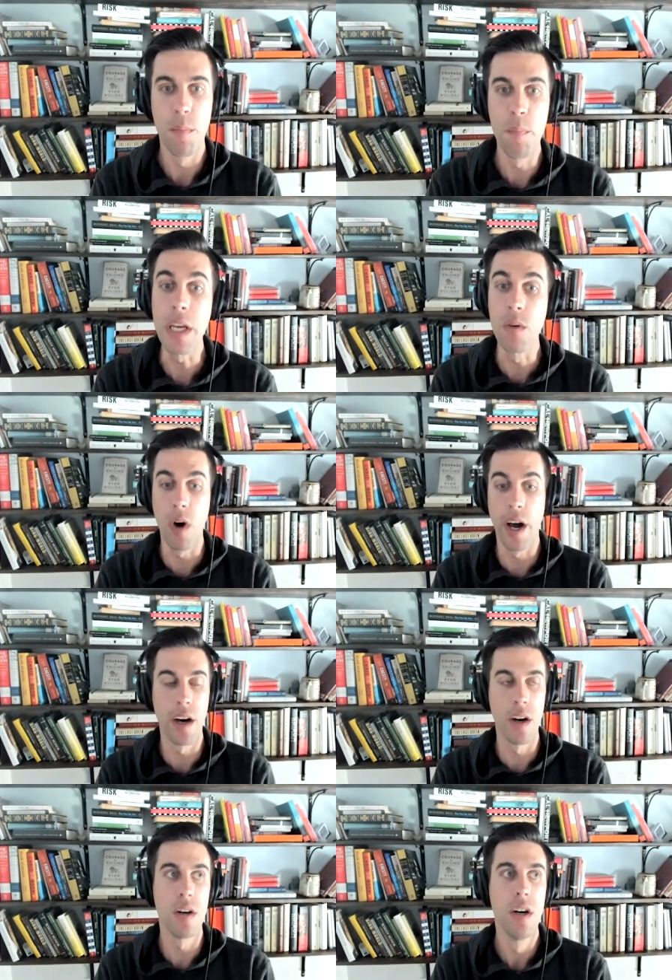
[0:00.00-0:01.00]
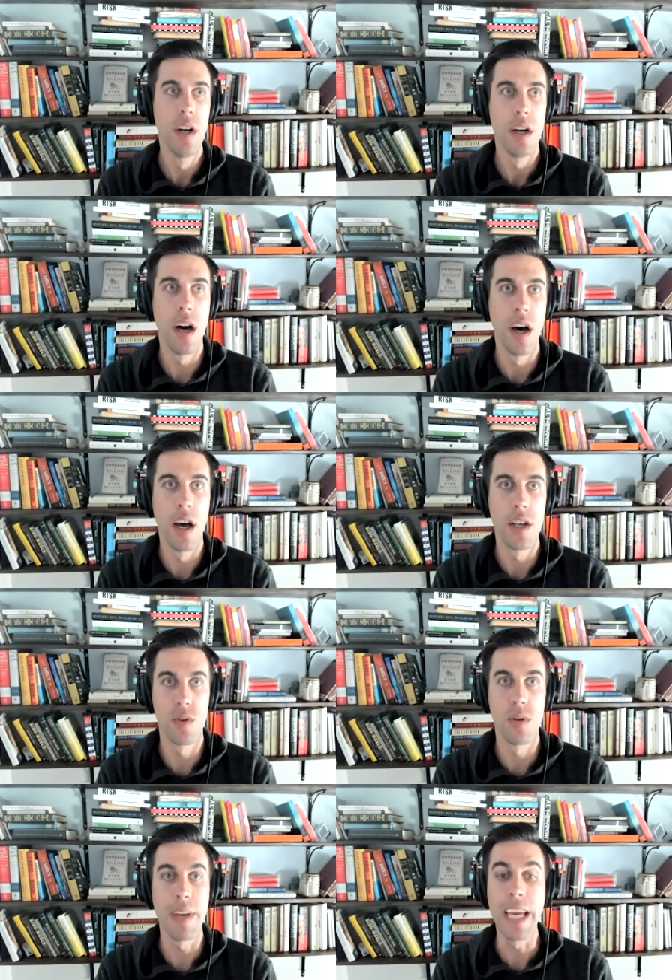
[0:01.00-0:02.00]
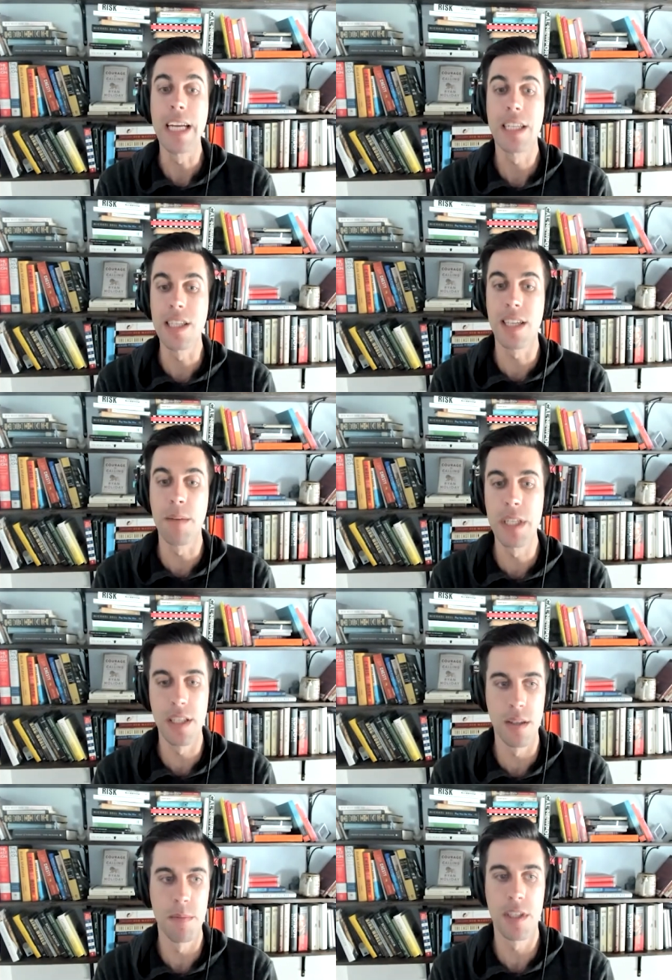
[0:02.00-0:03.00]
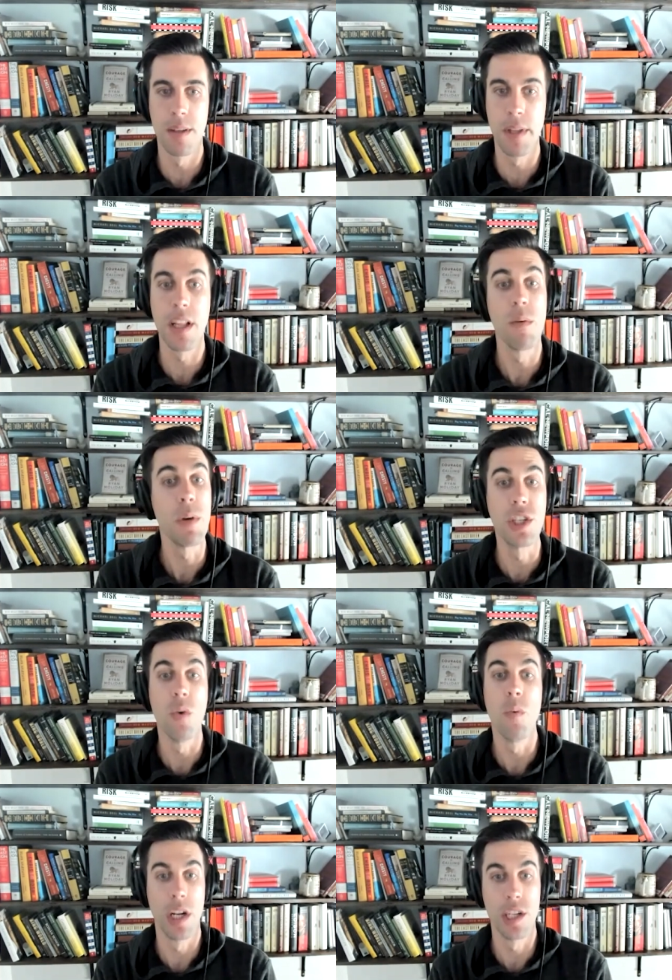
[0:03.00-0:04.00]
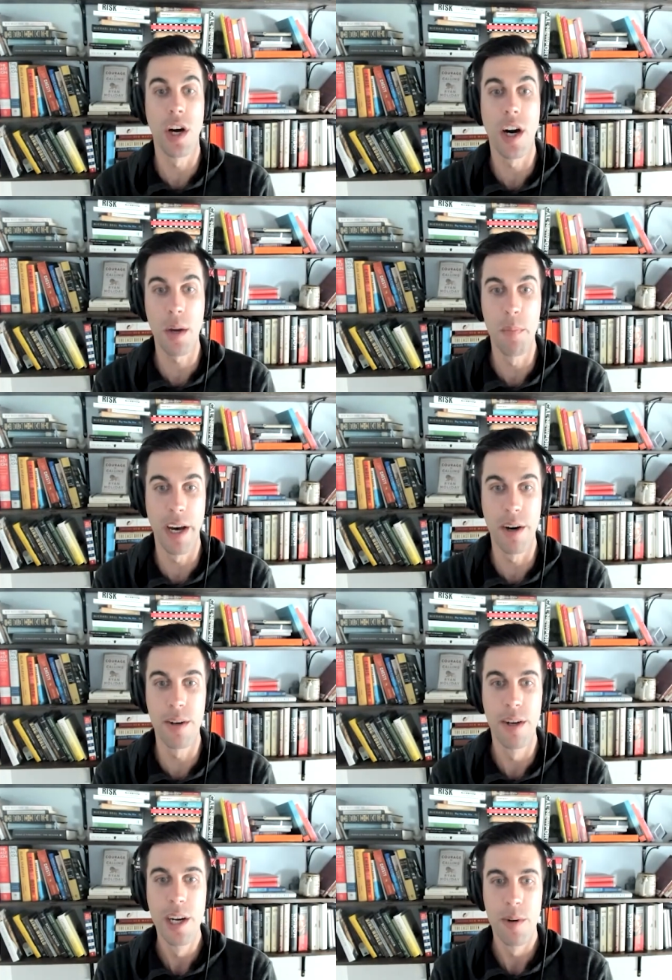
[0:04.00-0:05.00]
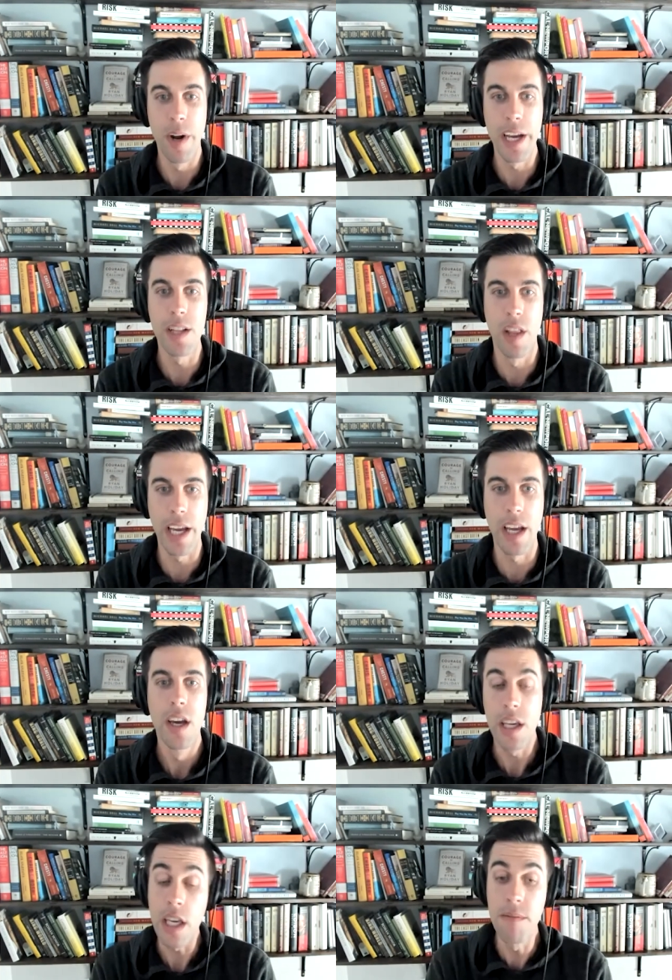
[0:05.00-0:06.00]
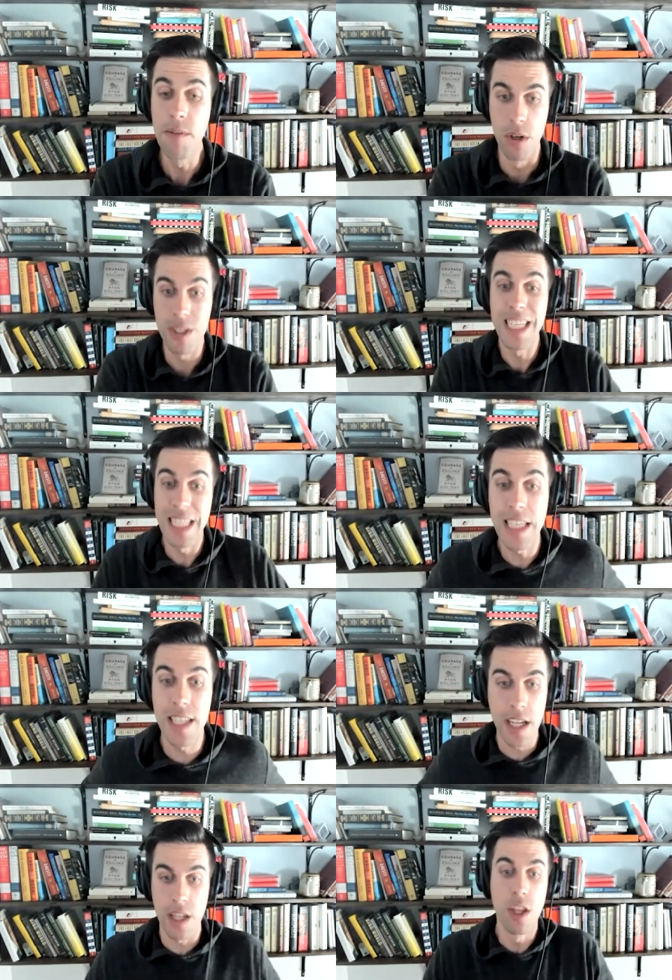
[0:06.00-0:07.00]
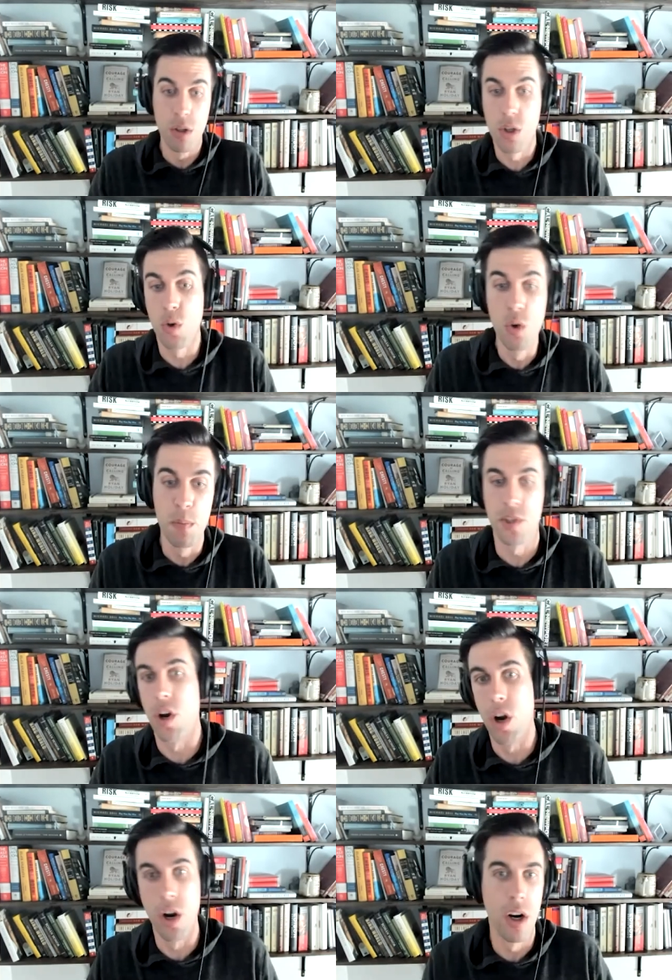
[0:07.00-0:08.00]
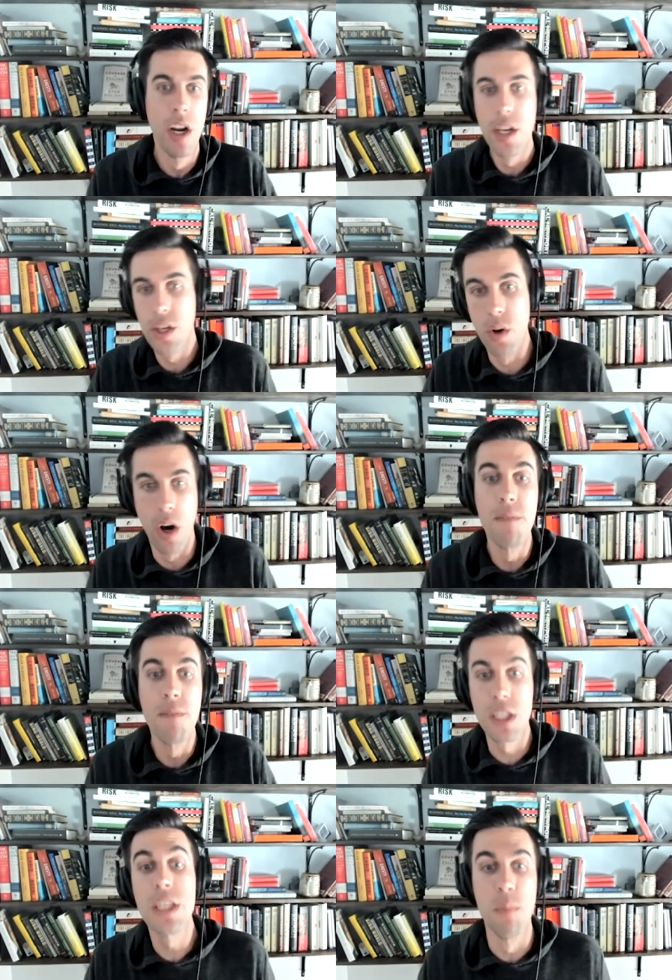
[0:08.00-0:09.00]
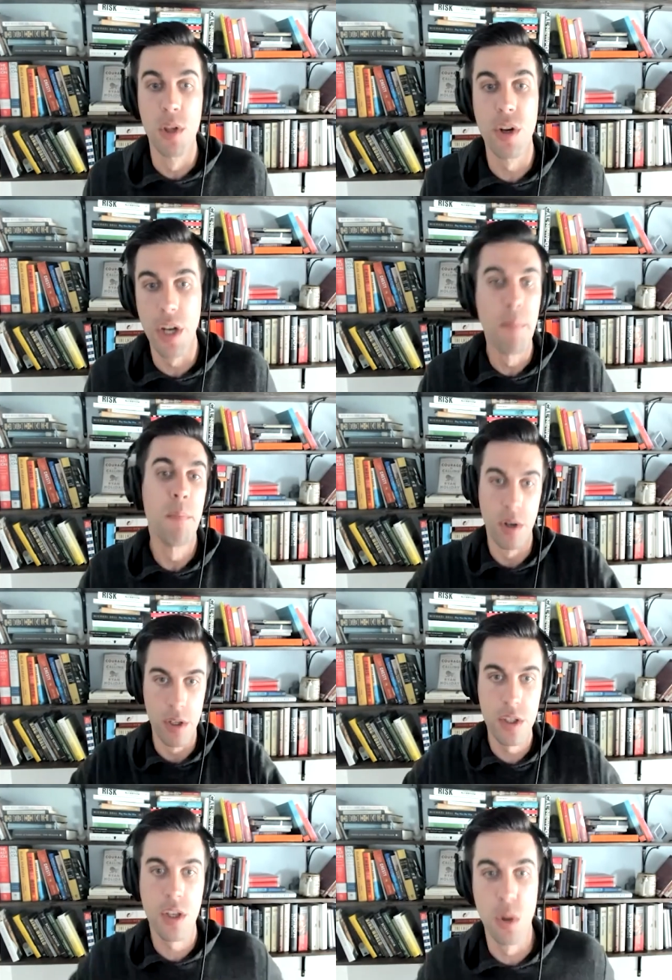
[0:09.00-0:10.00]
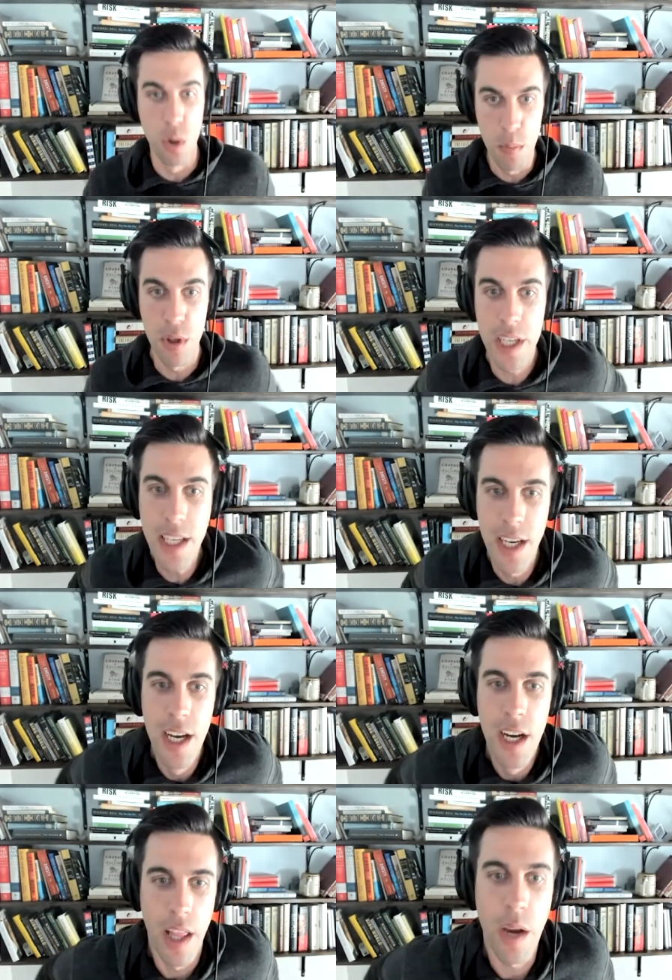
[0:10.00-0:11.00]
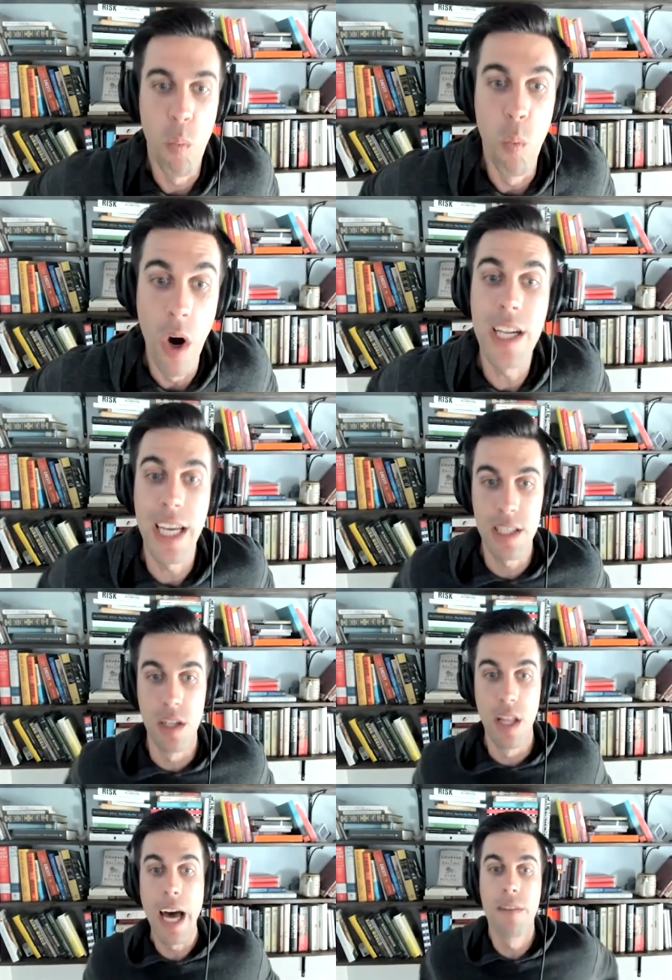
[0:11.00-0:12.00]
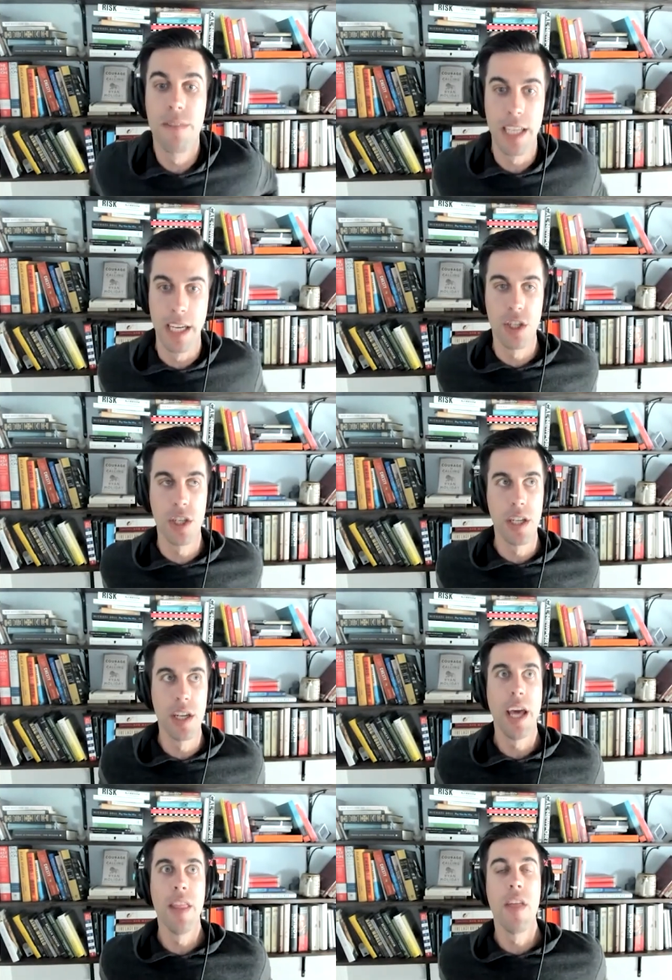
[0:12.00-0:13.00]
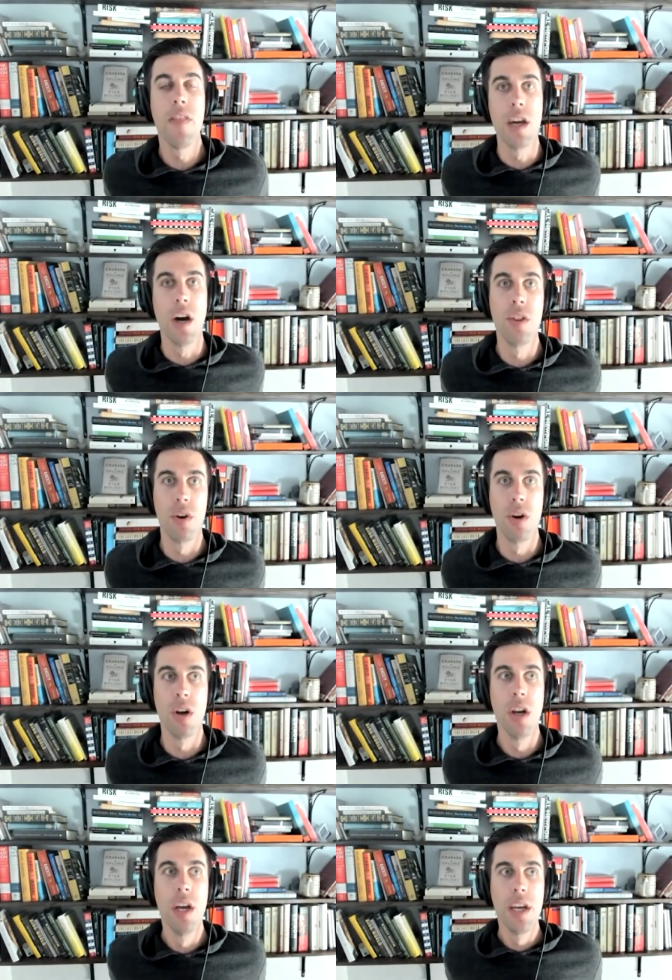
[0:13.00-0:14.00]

Meanwhile, uh, sort of anti-Semitism is something that we don't want to talk about, right? Like even though statistically those groups are you know of similar numbers globally, like one gets a lot of attention and then the other